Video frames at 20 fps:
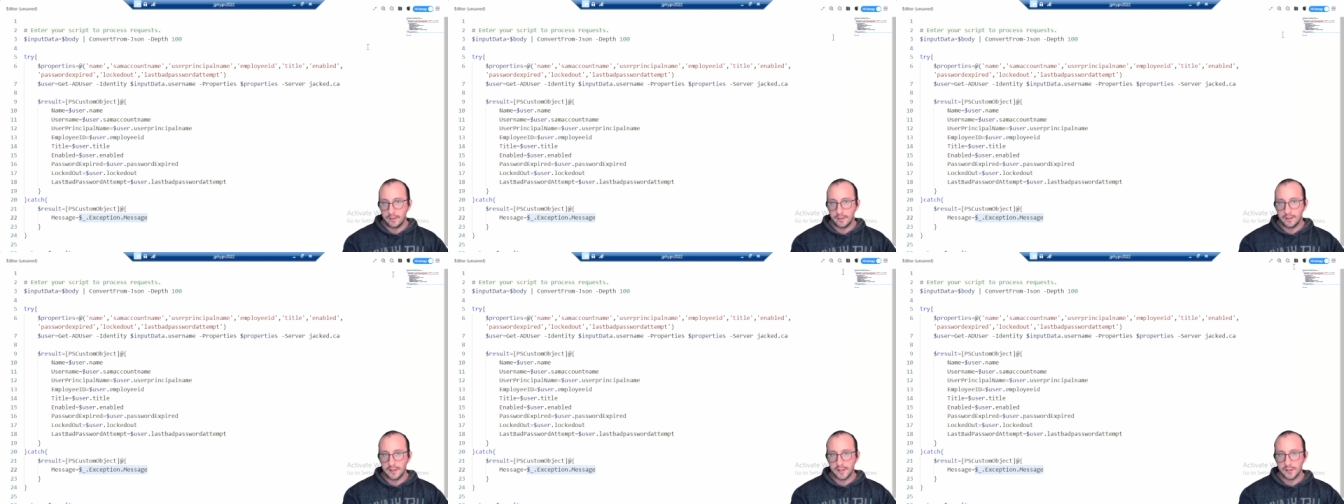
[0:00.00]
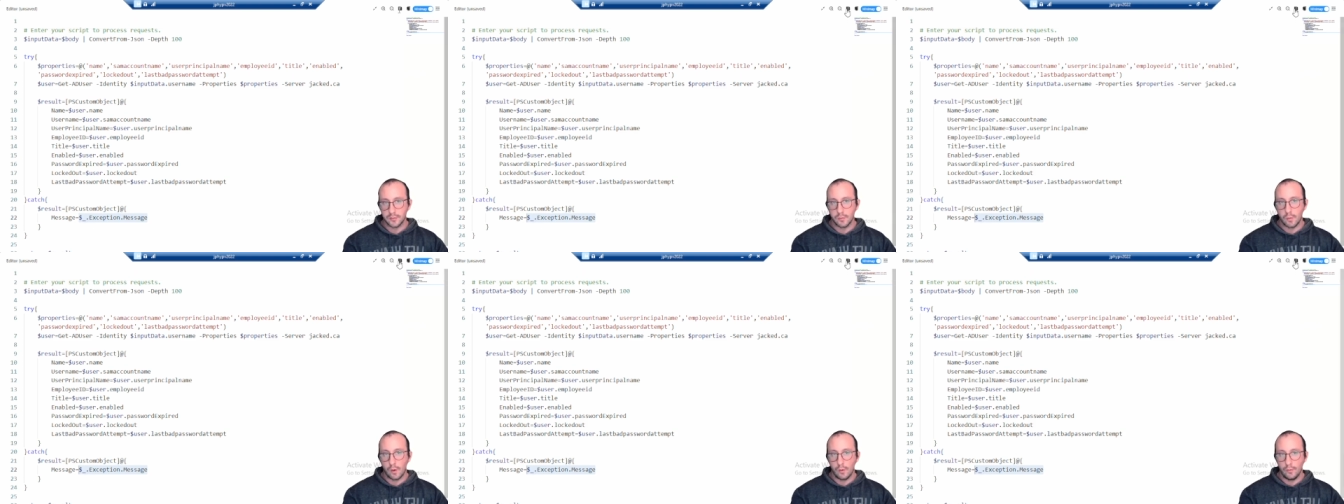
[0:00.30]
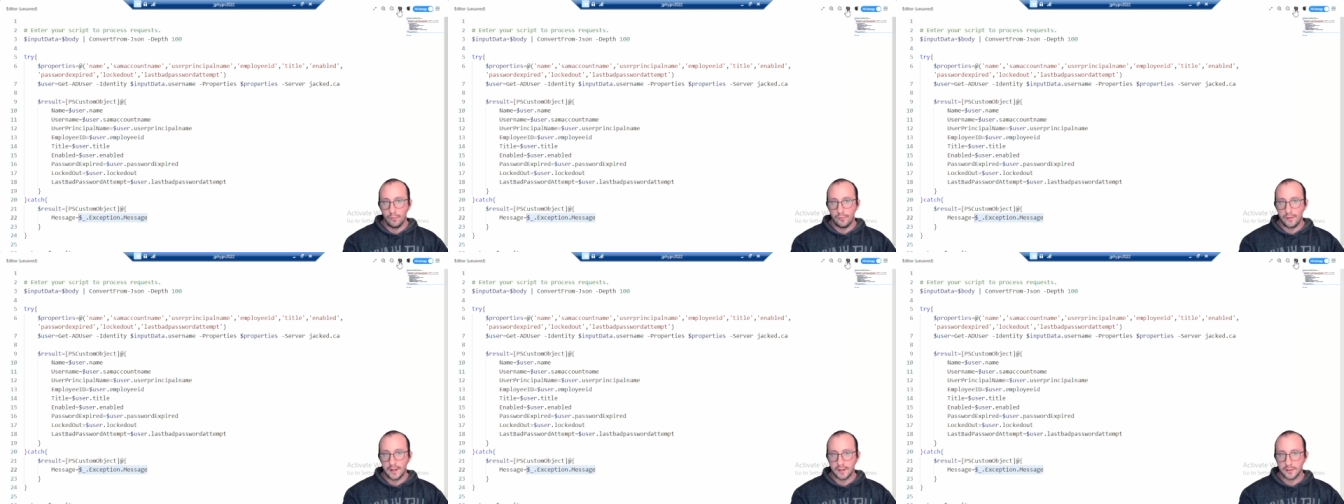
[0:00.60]
This
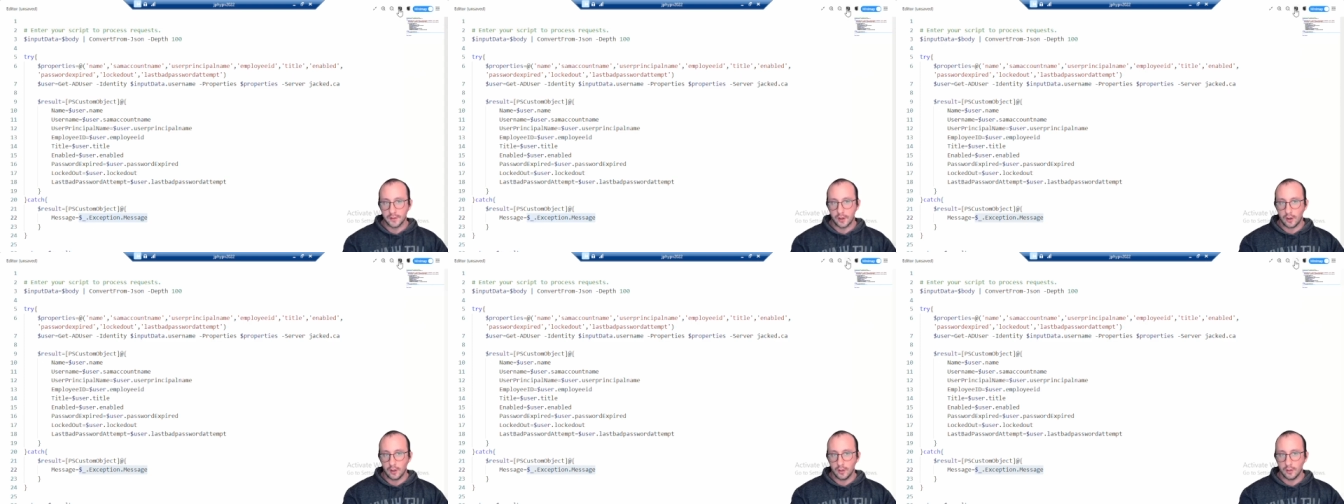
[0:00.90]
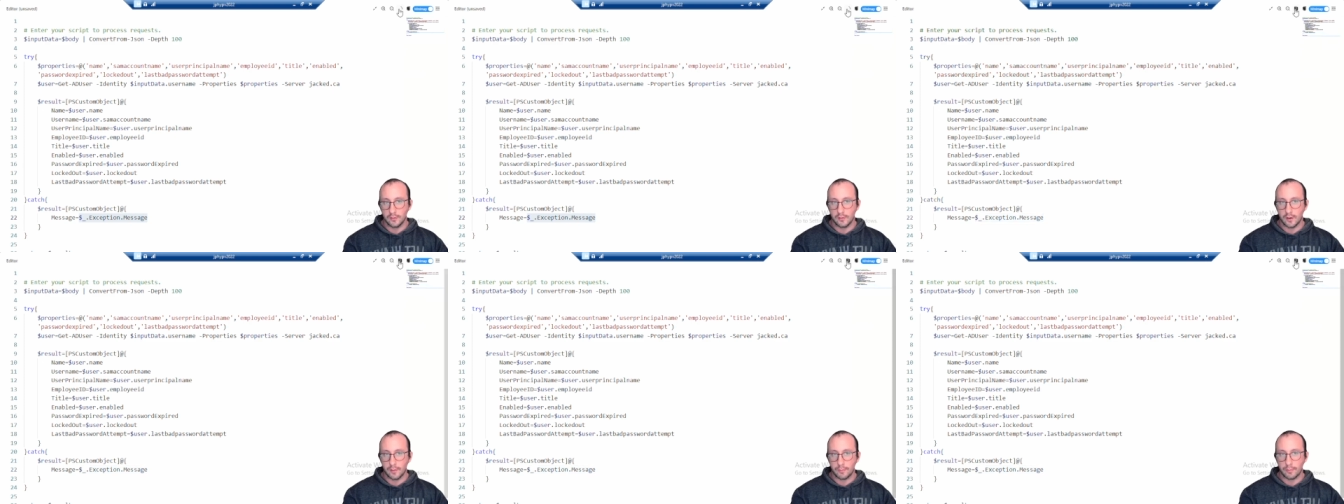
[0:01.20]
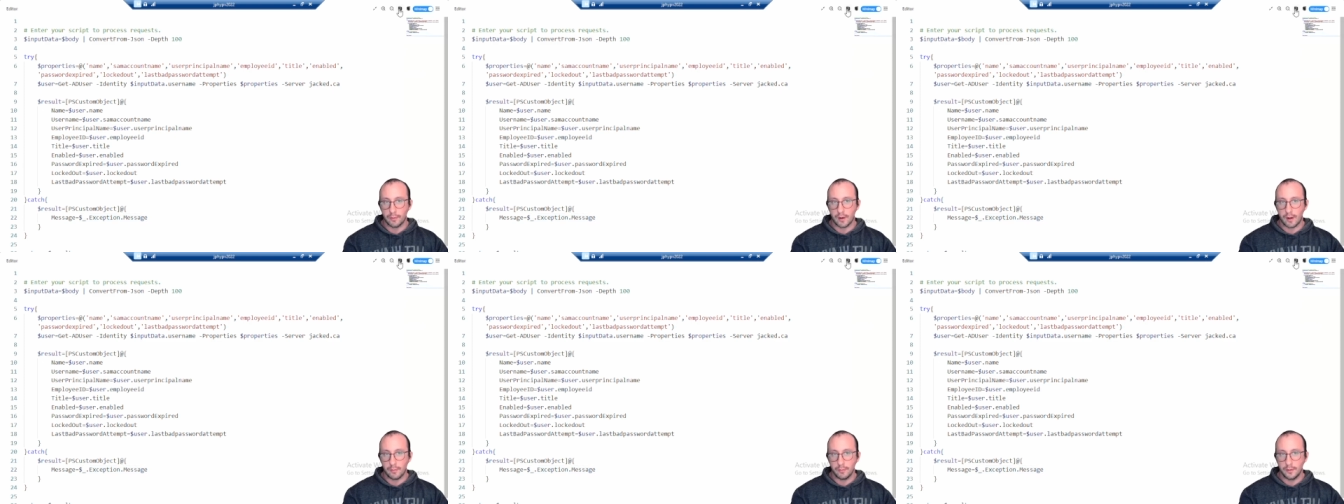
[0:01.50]
won't fix all of our
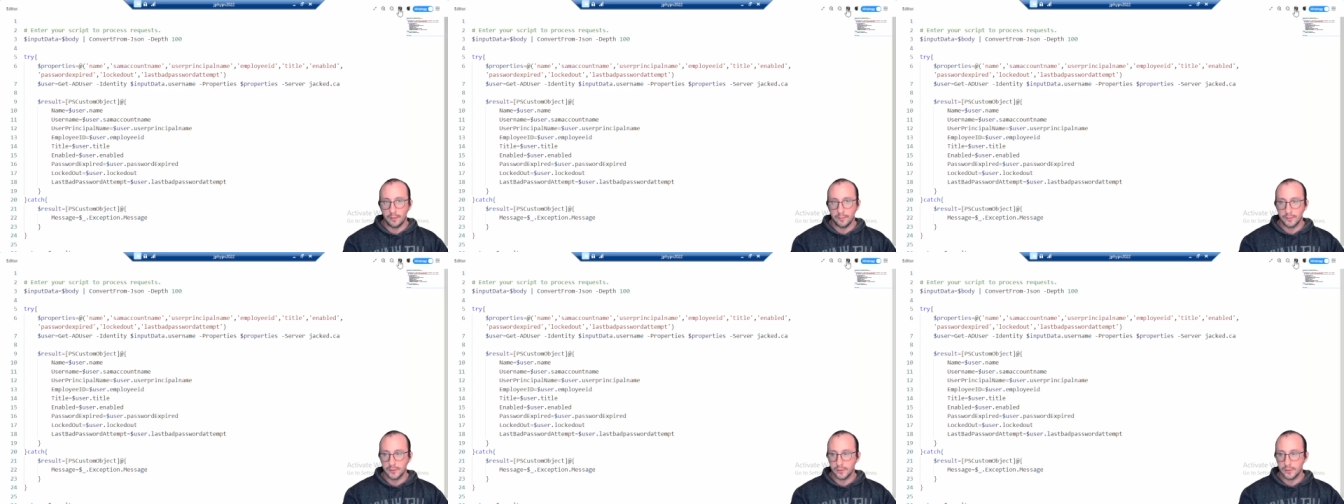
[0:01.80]
problems.